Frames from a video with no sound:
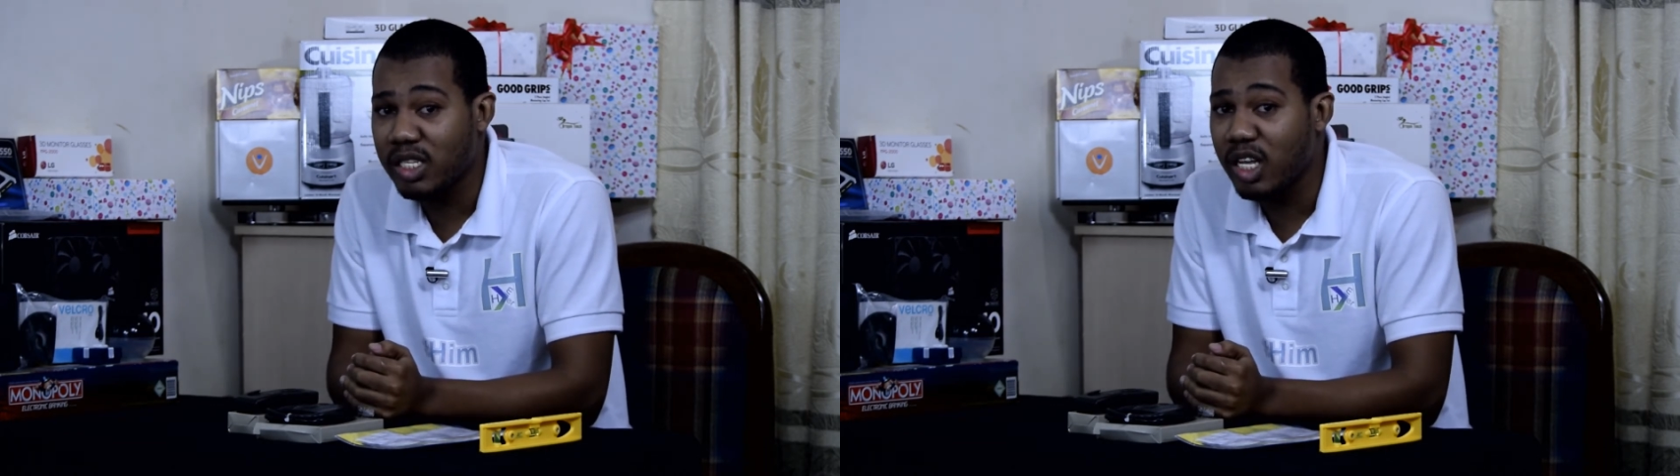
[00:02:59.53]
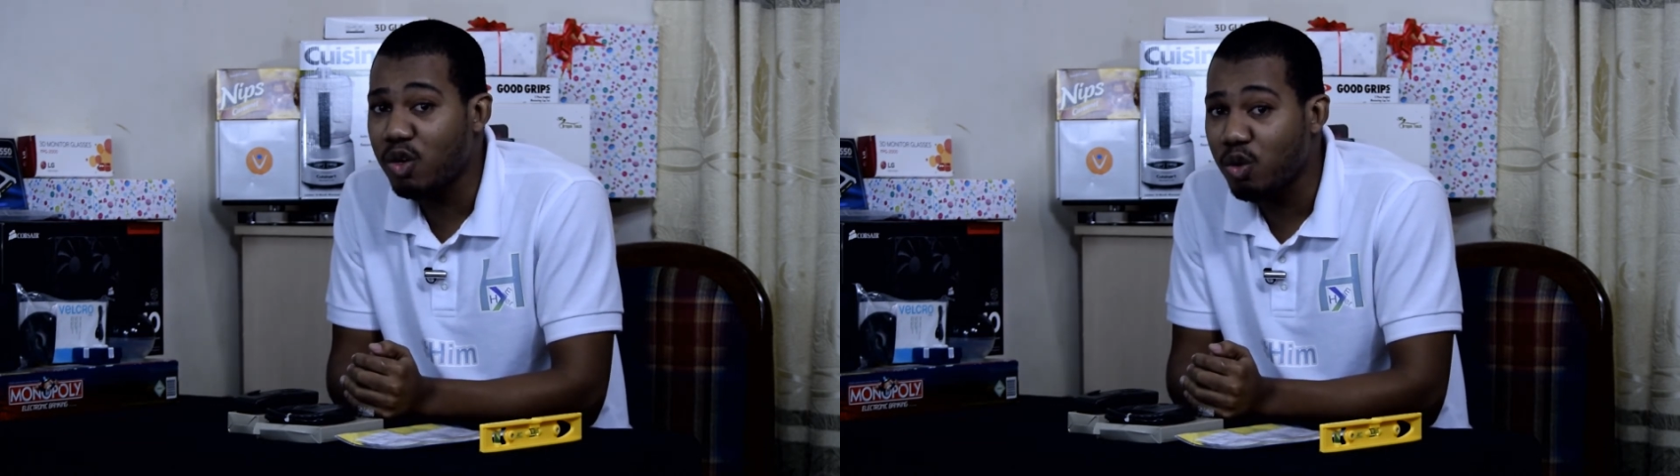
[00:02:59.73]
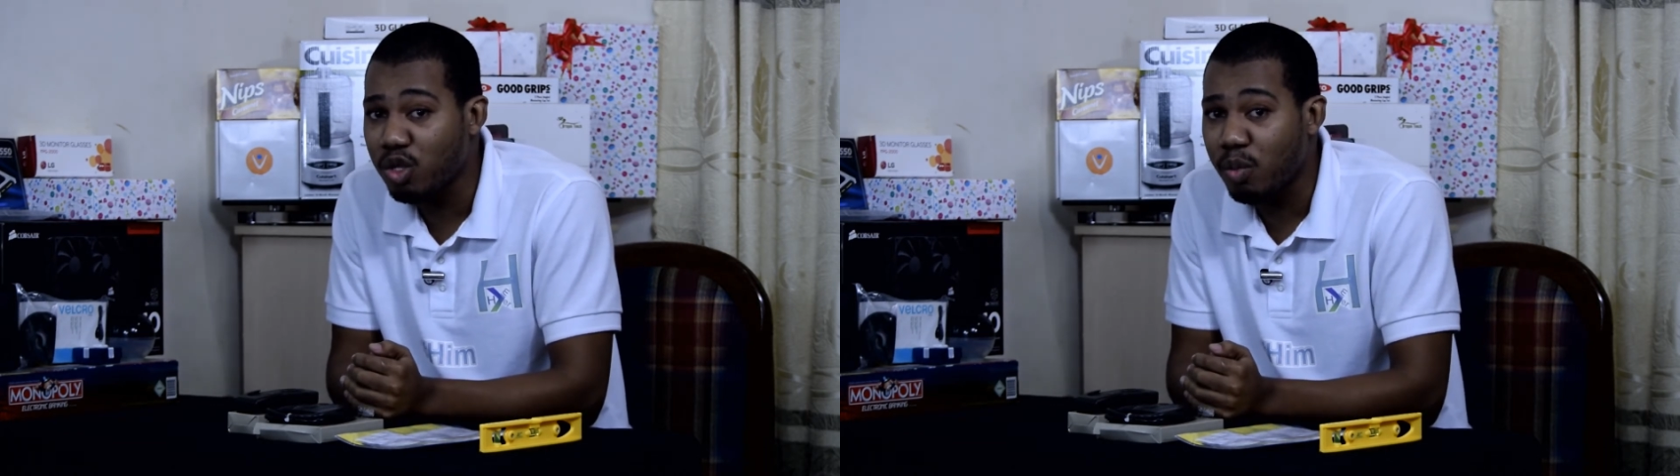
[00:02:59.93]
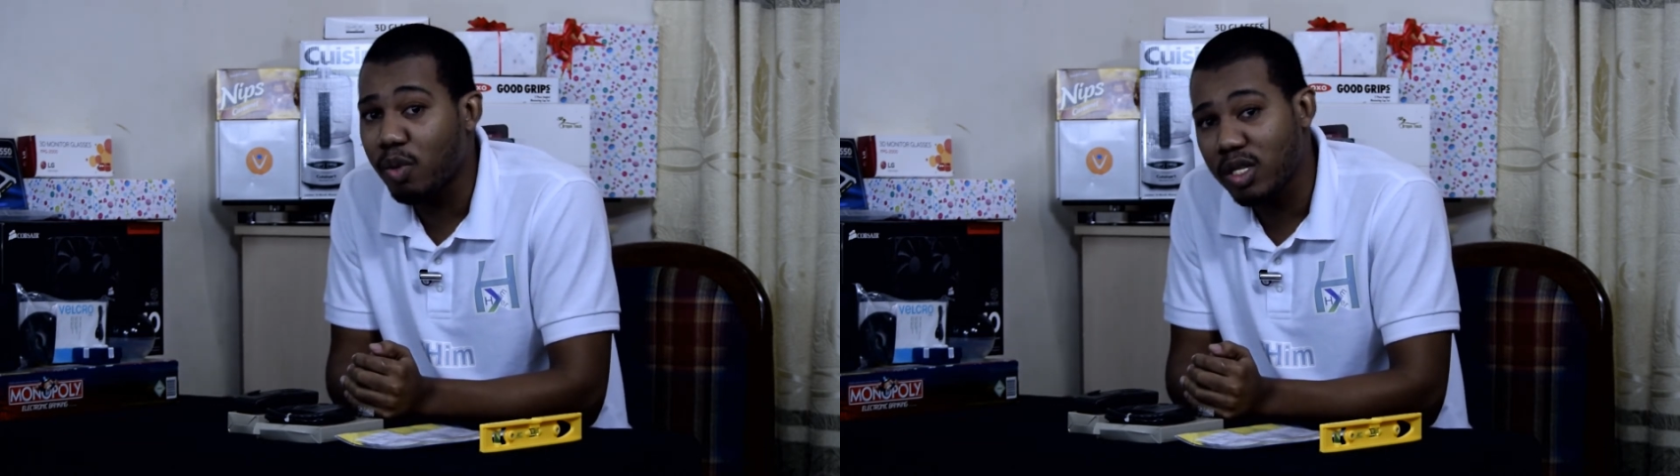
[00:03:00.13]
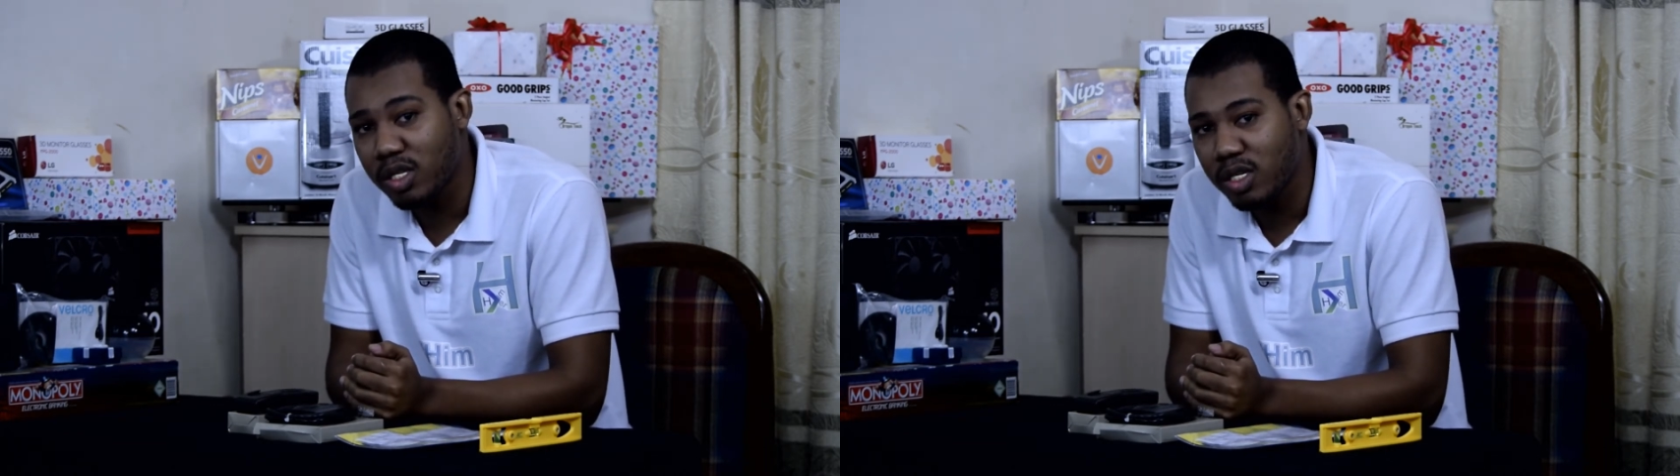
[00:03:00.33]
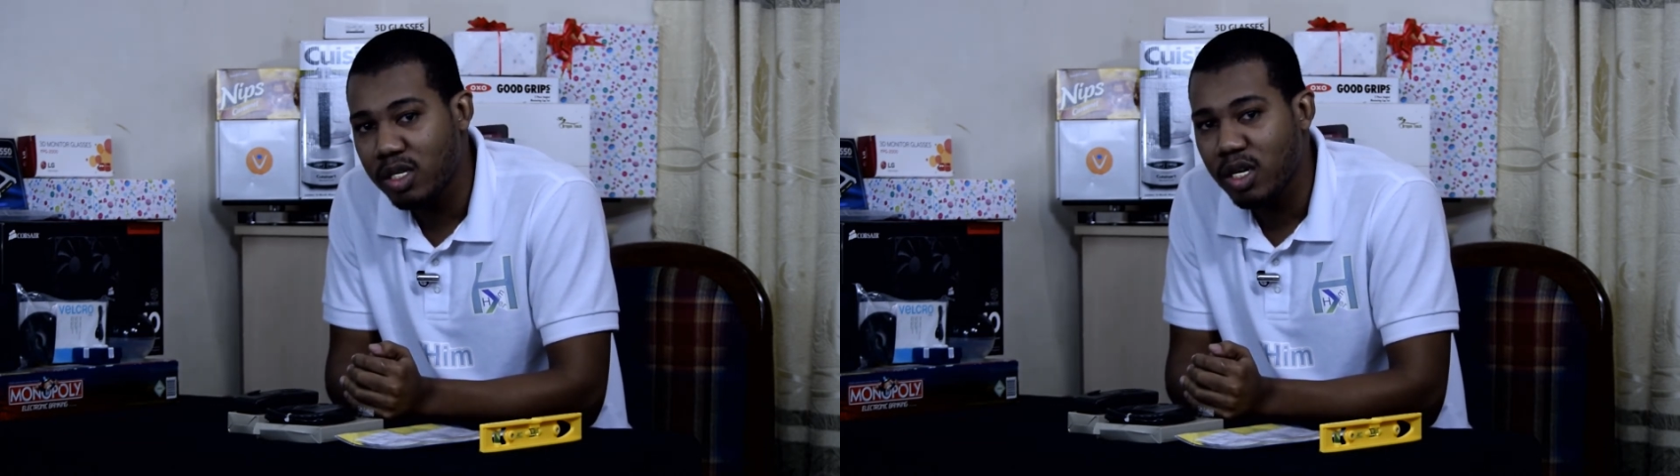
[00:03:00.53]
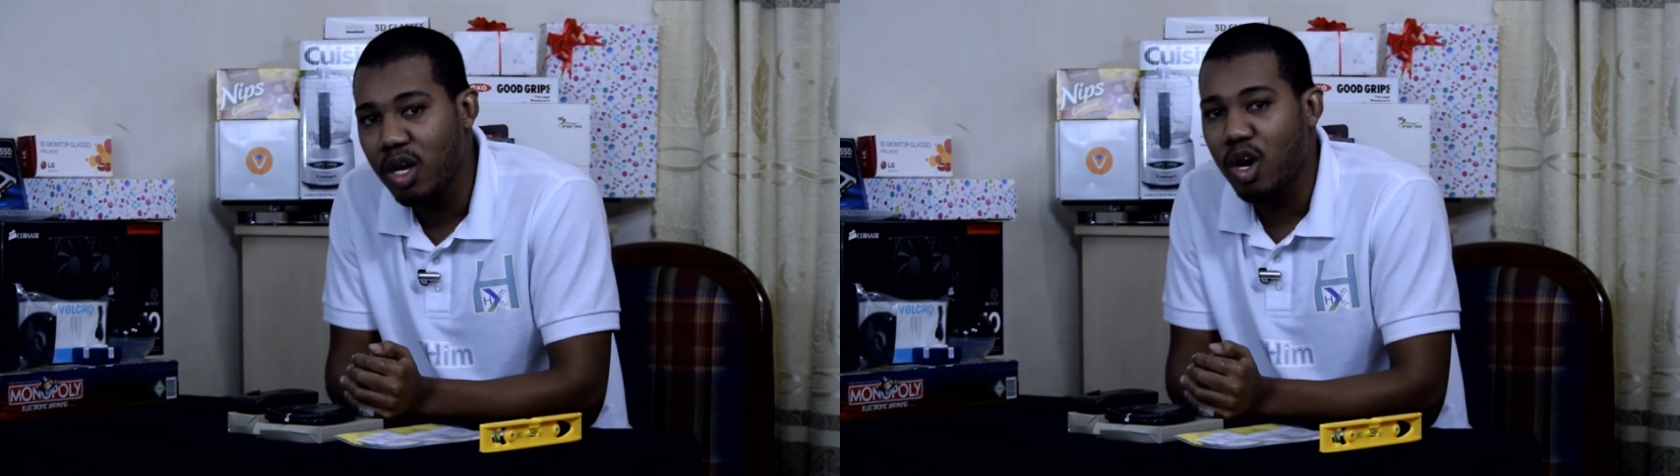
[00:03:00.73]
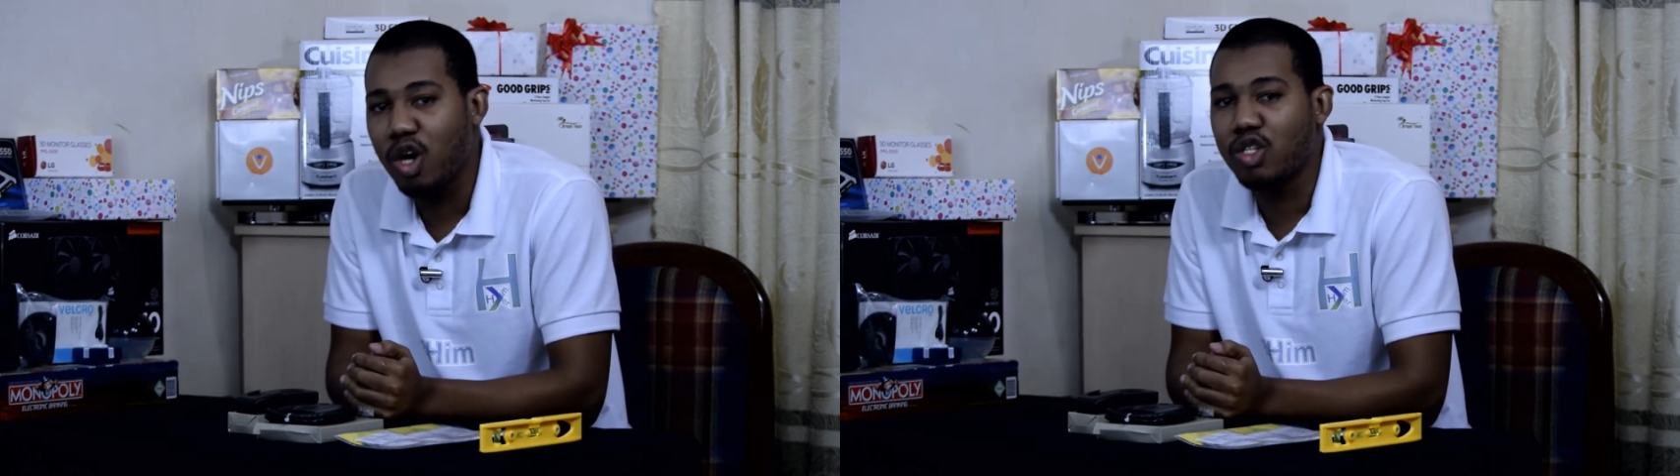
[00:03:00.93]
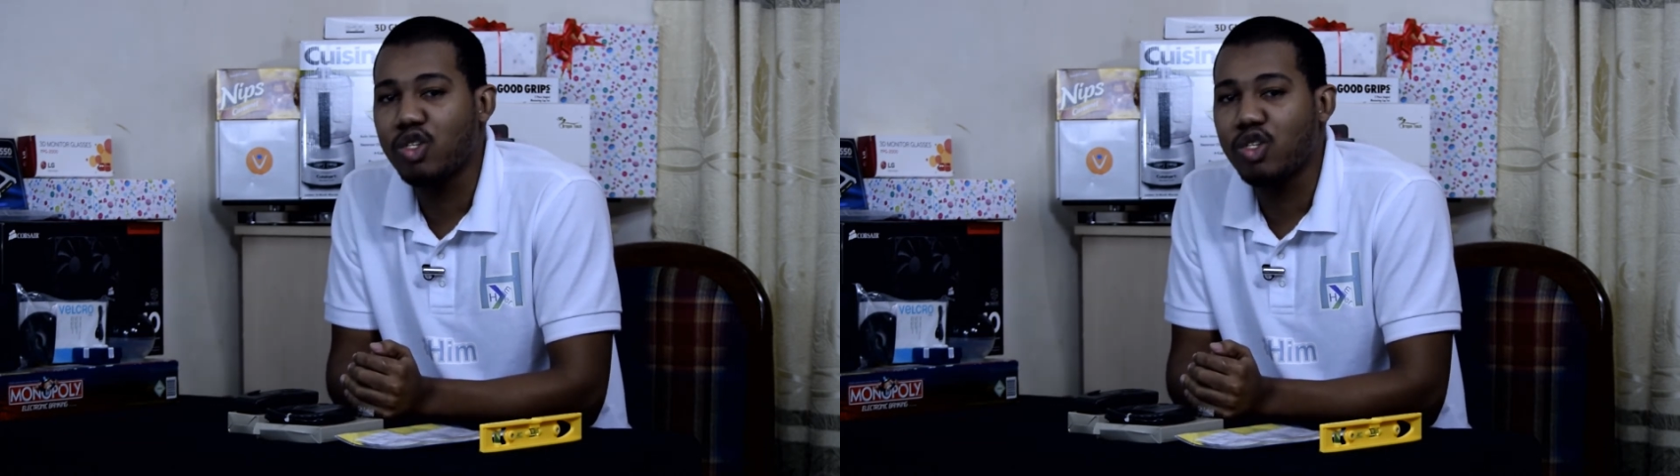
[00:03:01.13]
and hold a button on the